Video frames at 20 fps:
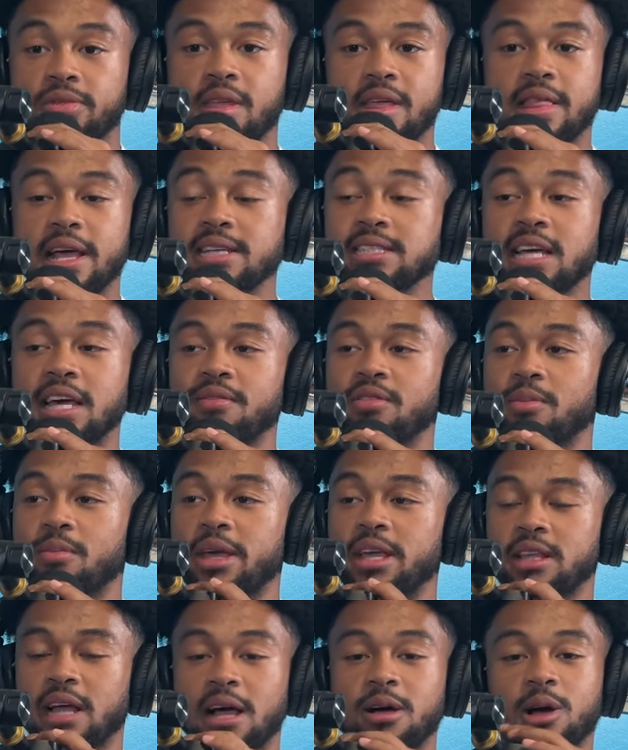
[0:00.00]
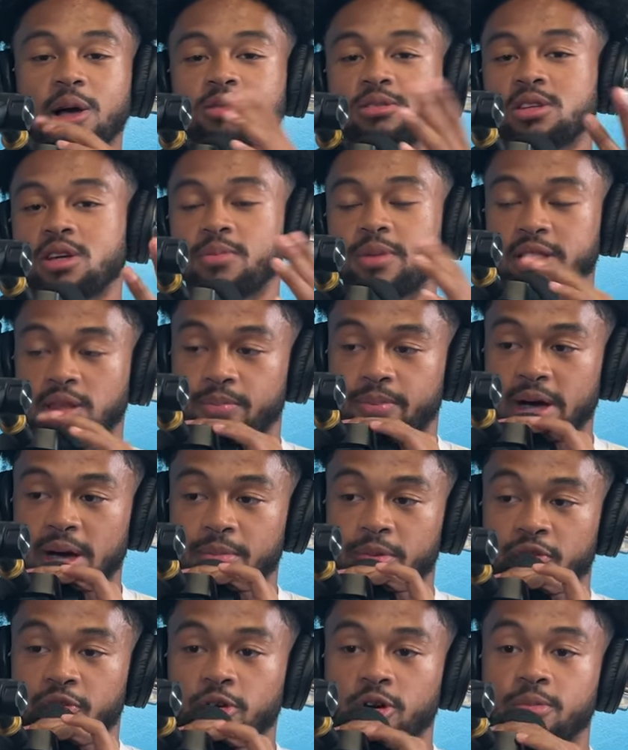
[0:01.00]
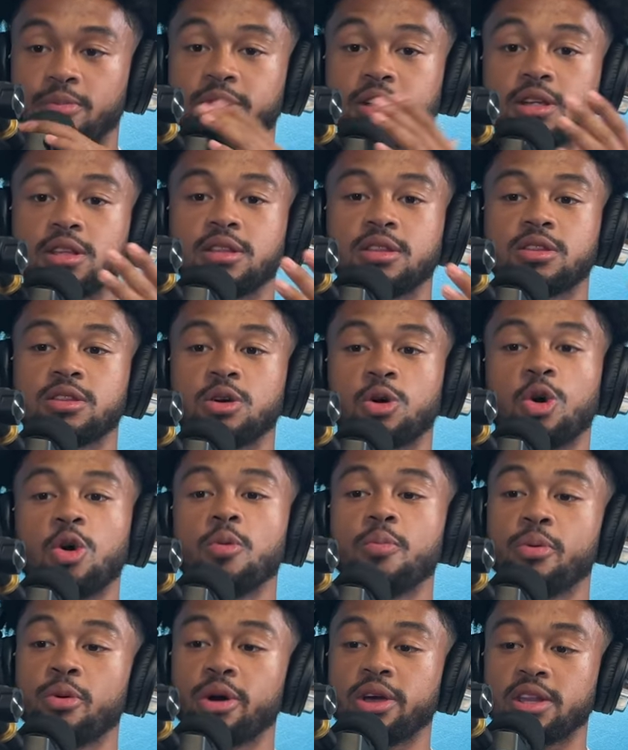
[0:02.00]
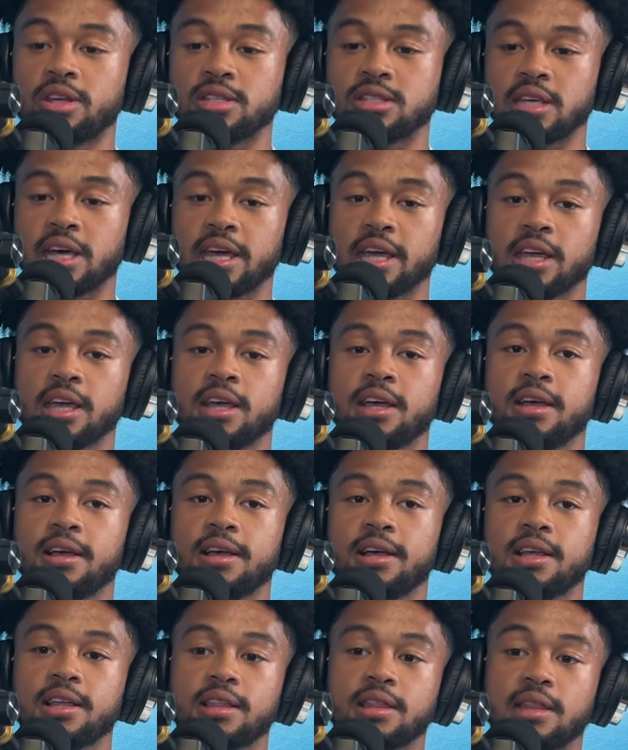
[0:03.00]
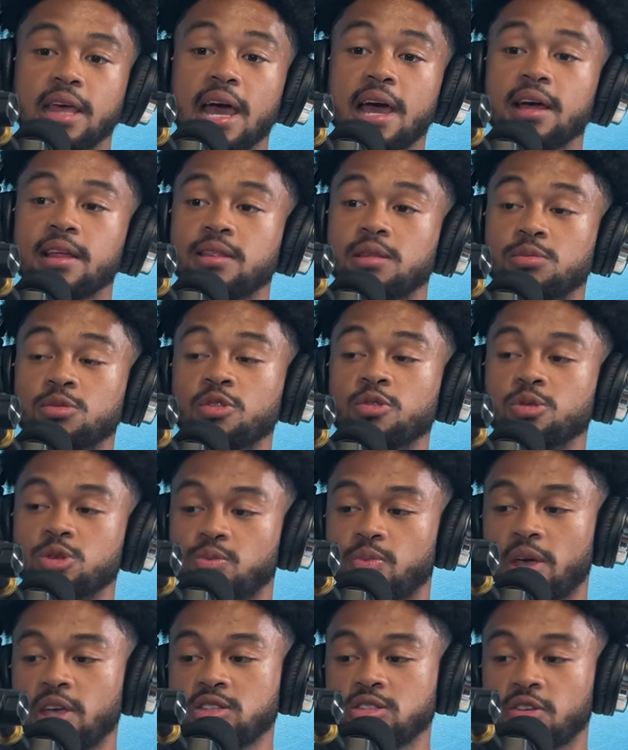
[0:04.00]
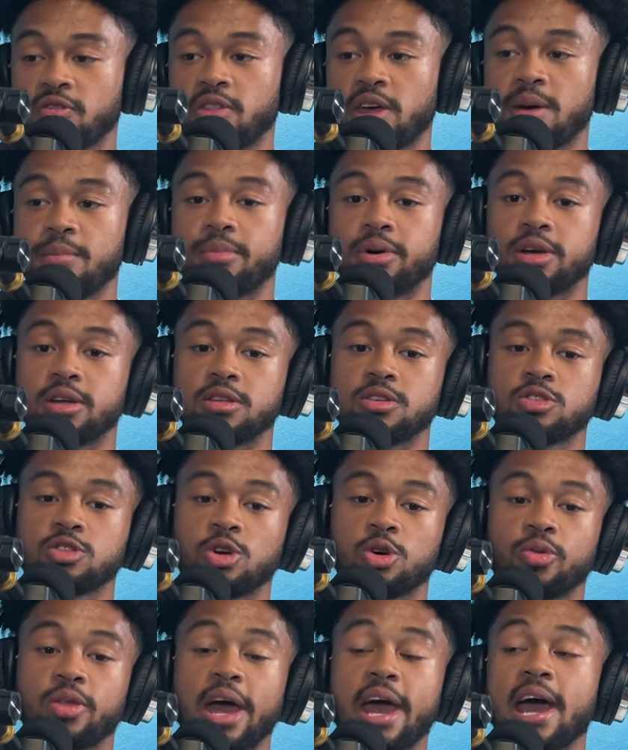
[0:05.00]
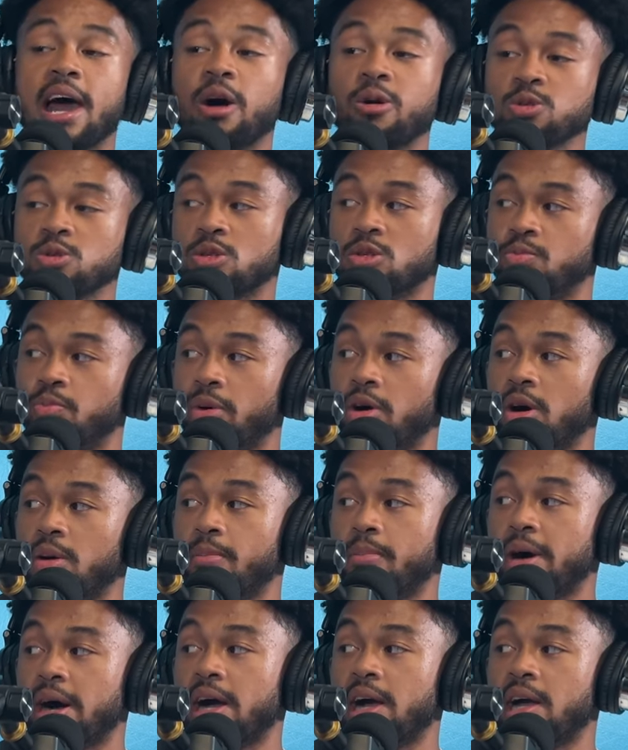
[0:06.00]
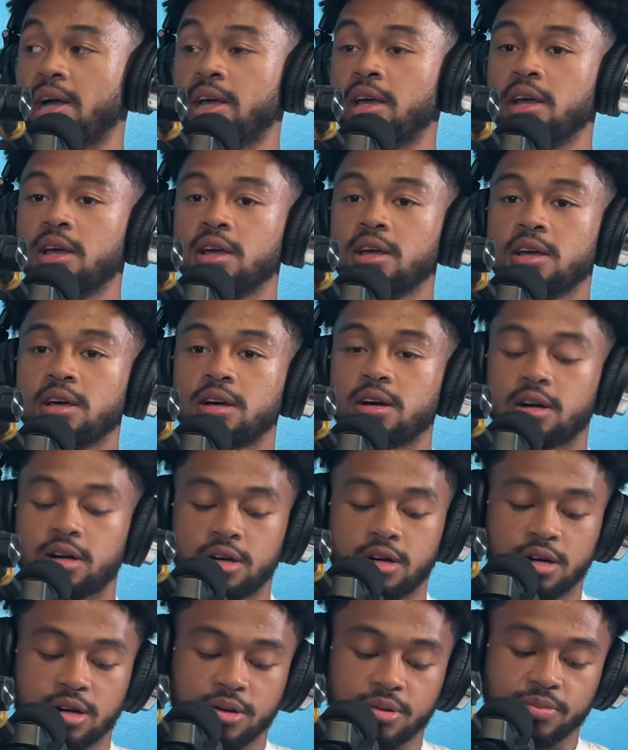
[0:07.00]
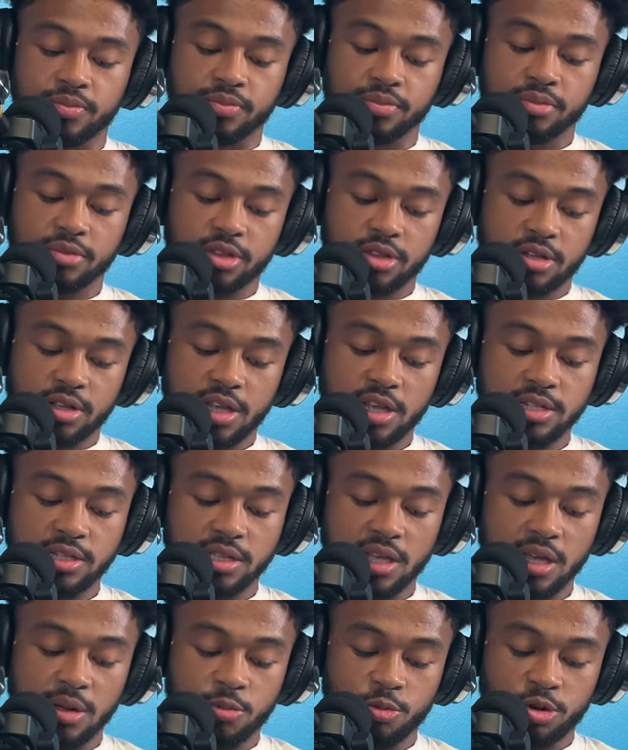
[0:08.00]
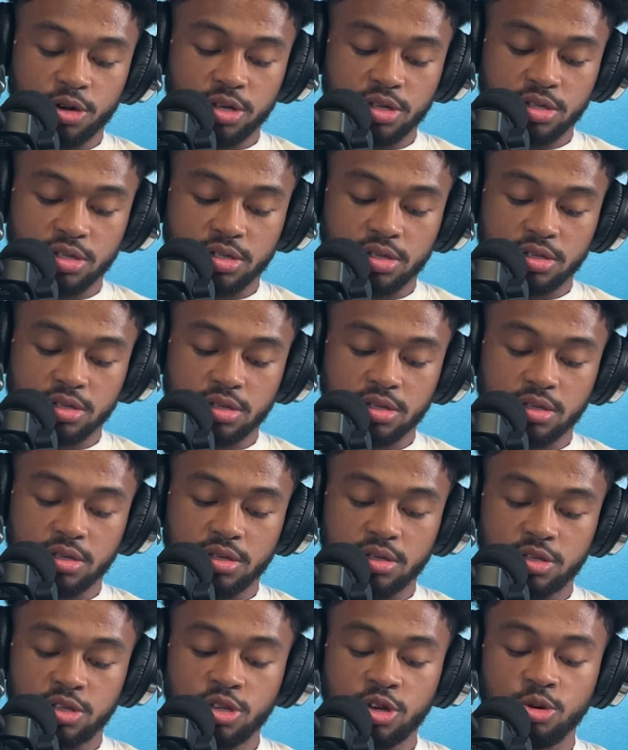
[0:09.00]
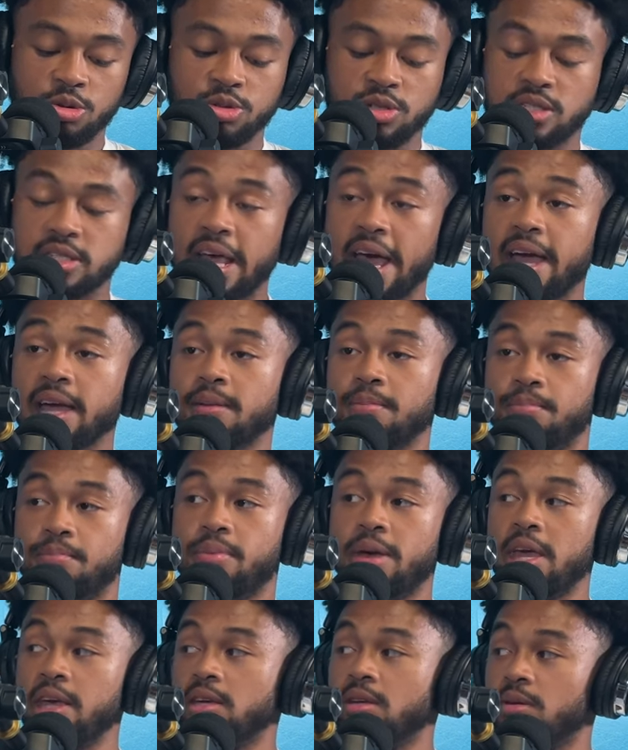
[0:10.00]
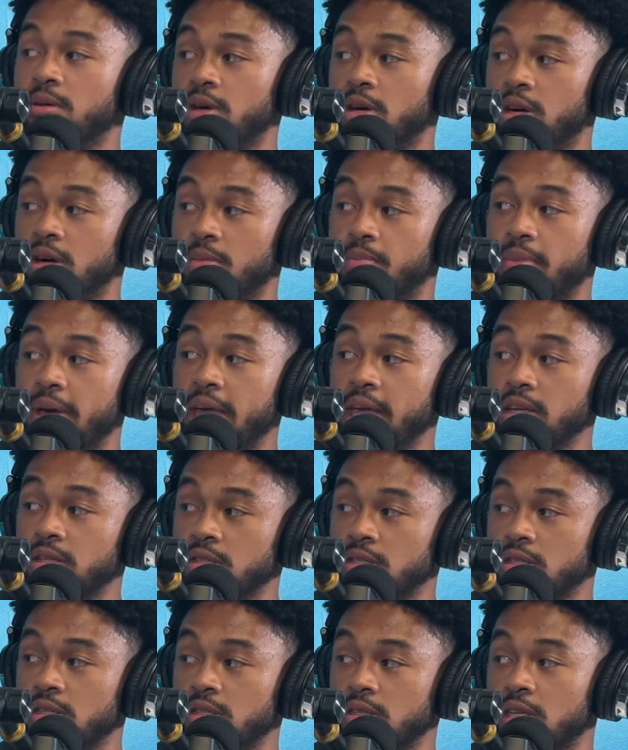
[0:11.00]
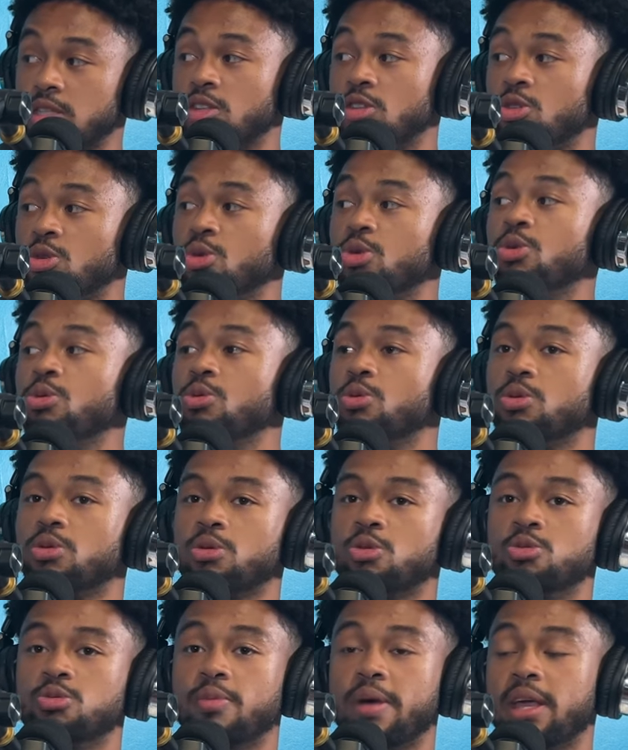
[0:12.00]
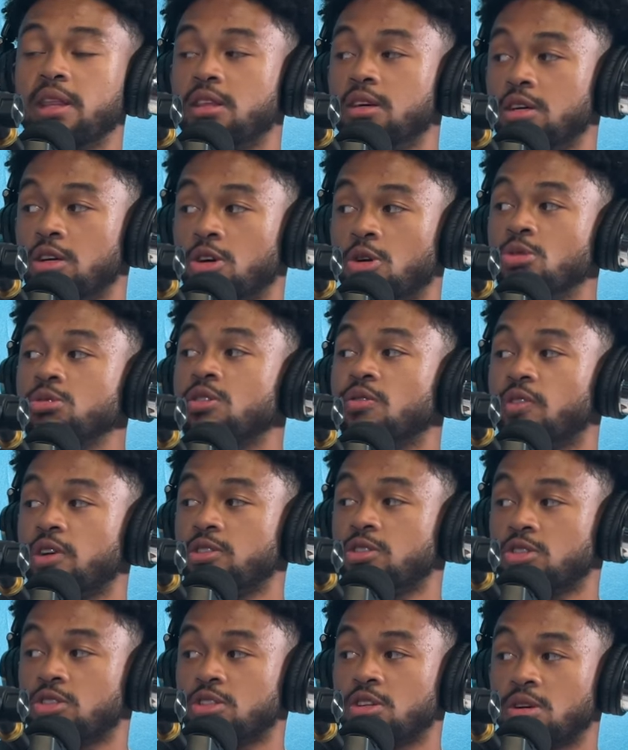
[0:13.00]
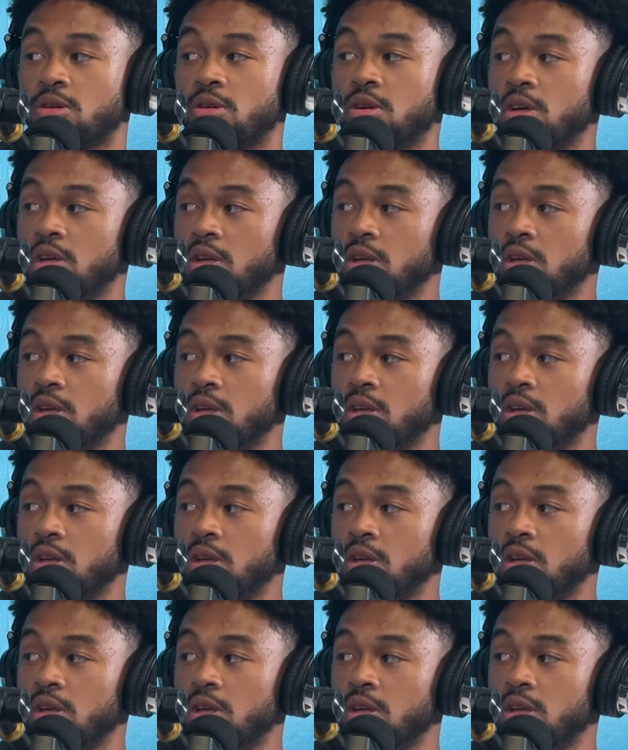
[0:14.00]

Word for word: that's not even the main. I, I was telling about the pod before, but the whole point is like that the movie was based off that. But so that house was bought by, um, his name was you know who Zak Big uh, Bagans is? Is the dude who who made the Ghost Adventure show.